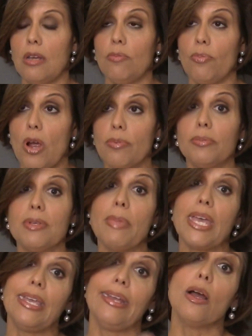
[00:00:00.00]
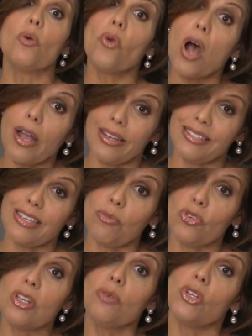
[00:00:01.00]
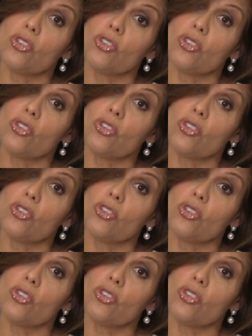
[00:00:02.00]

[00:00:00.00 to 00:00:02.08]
and probably making a wrong assumption,